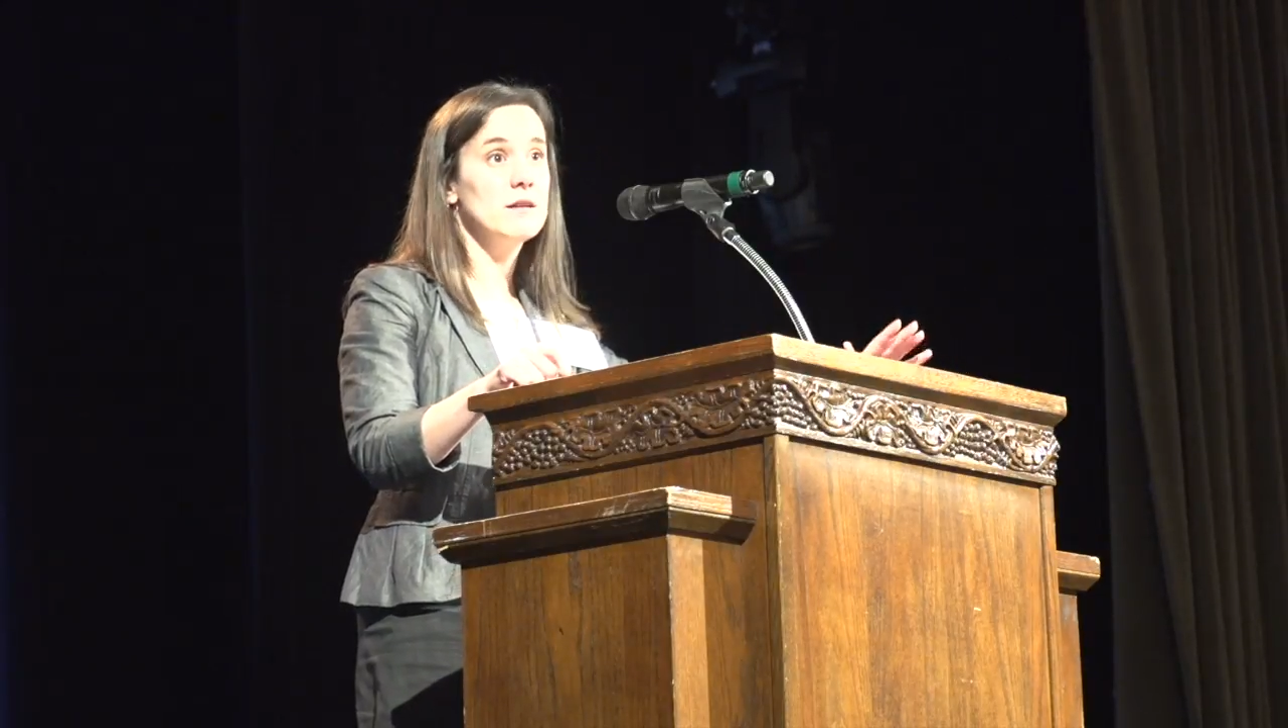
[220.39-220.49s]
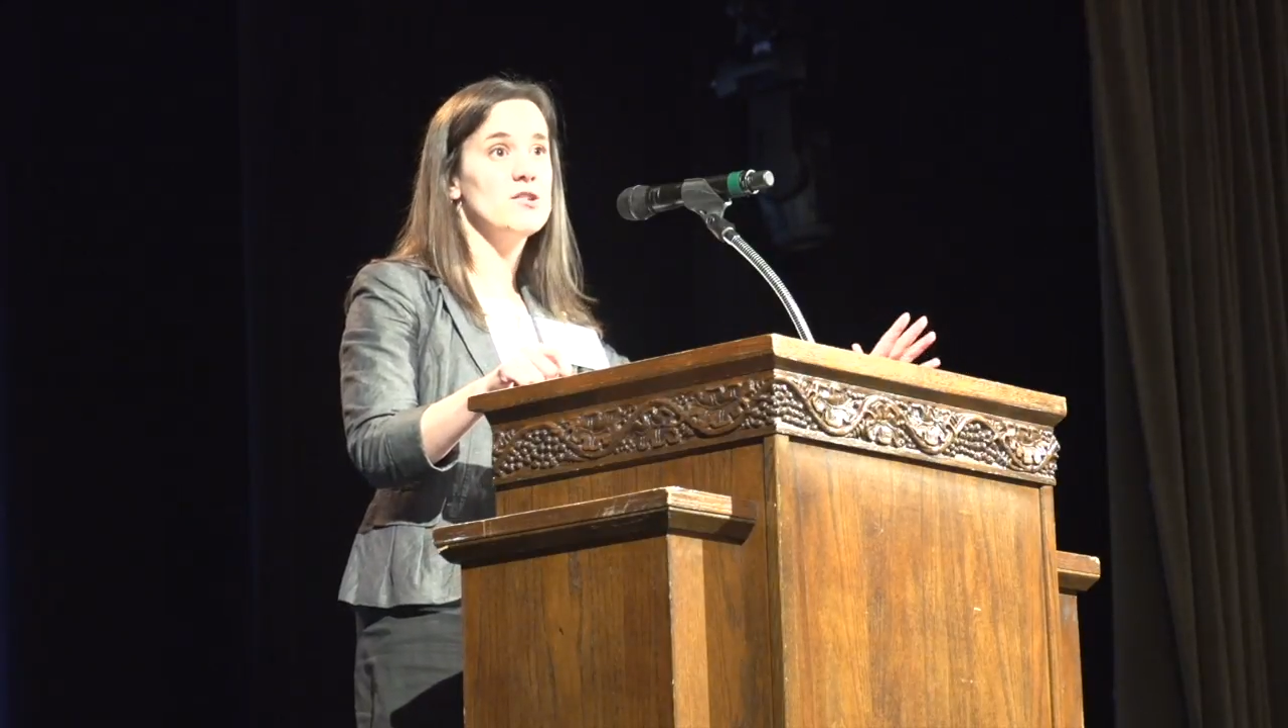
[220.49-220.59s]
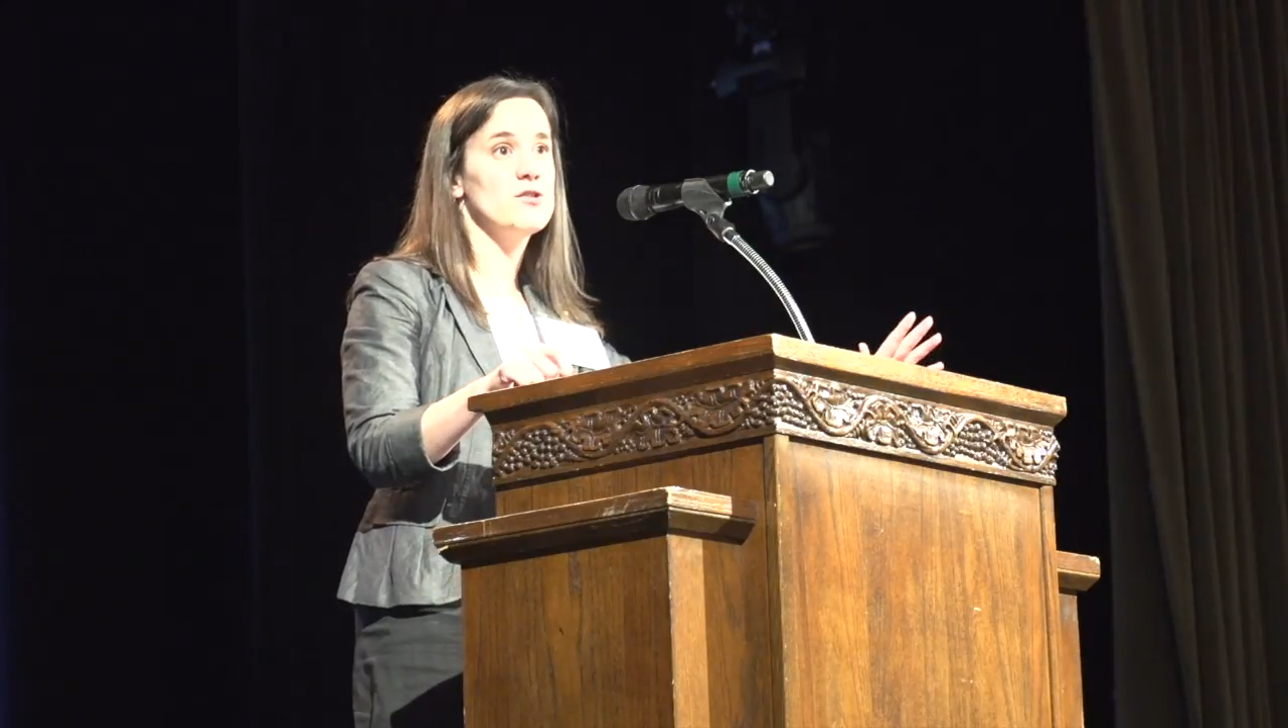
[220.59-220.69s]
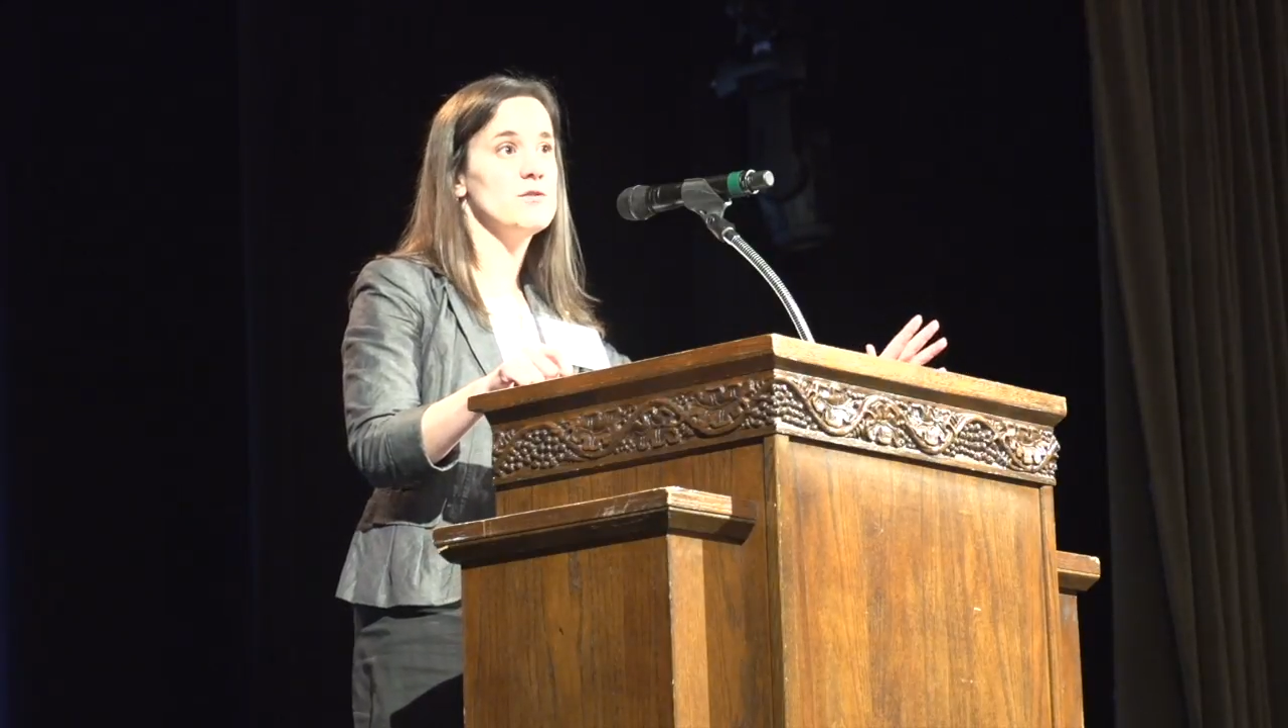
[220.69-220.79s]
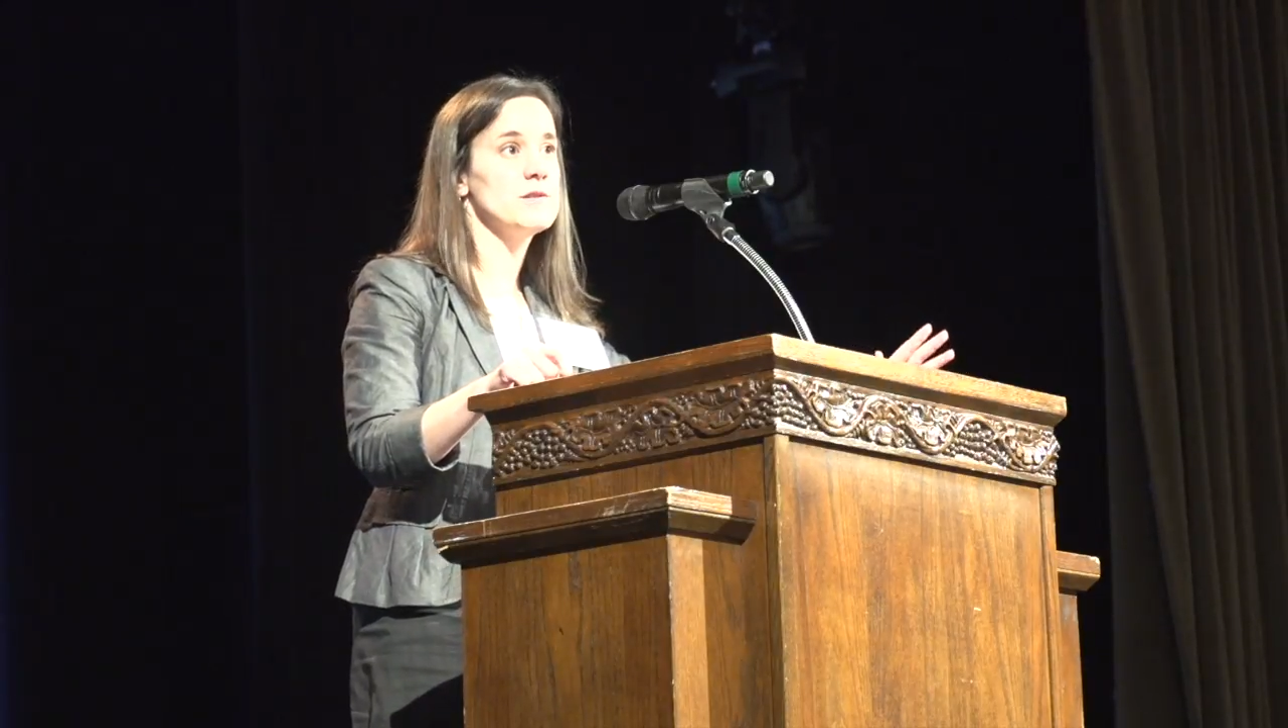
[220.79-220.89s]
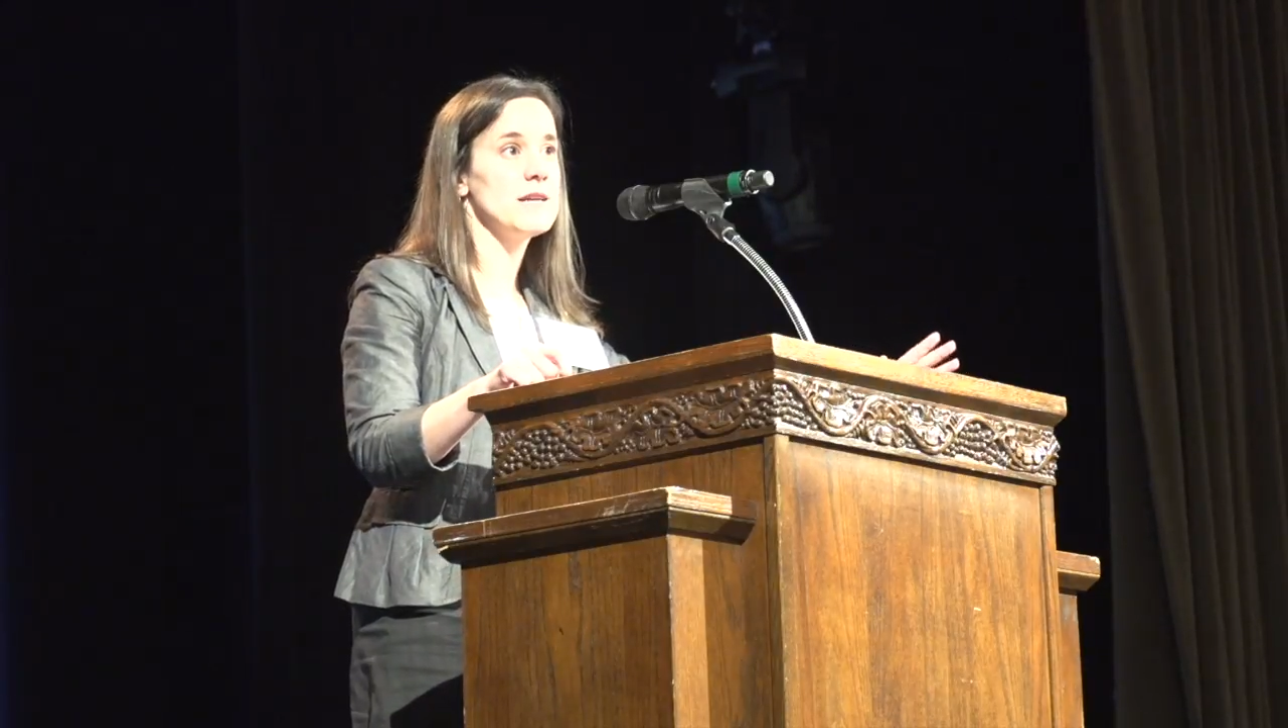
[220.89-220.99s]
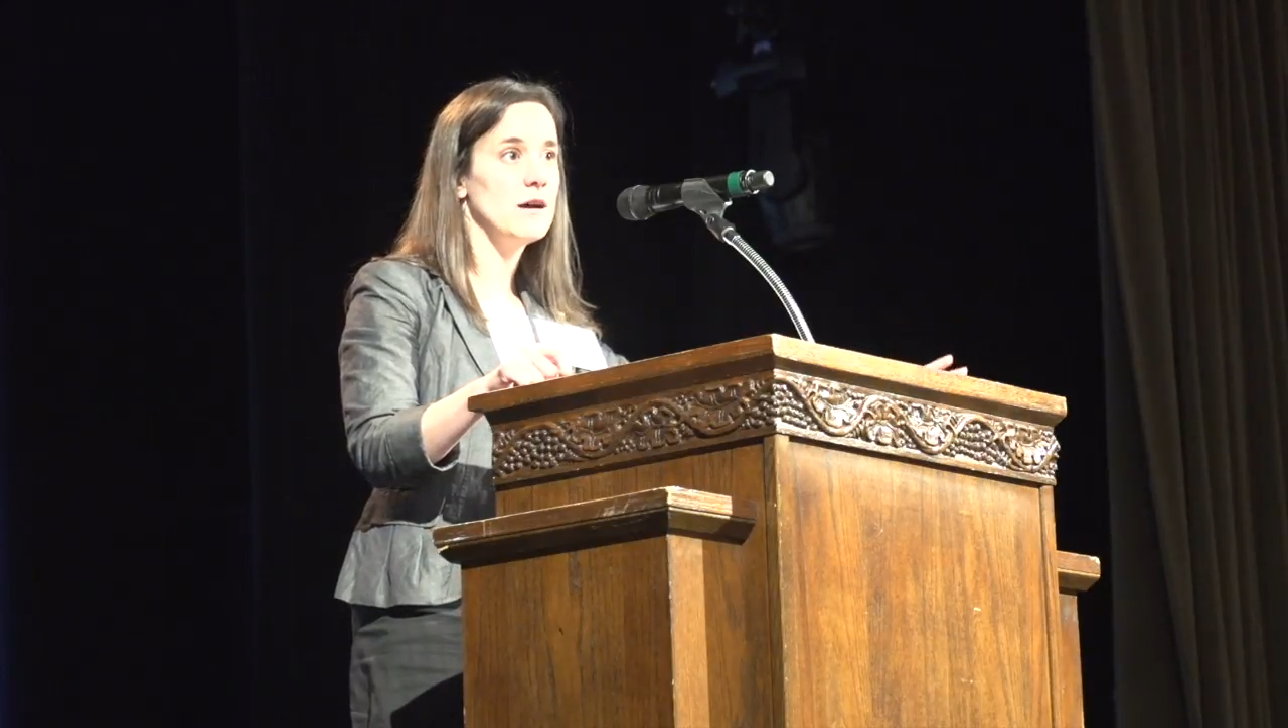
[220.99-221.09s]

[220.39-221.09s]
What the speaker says: issues,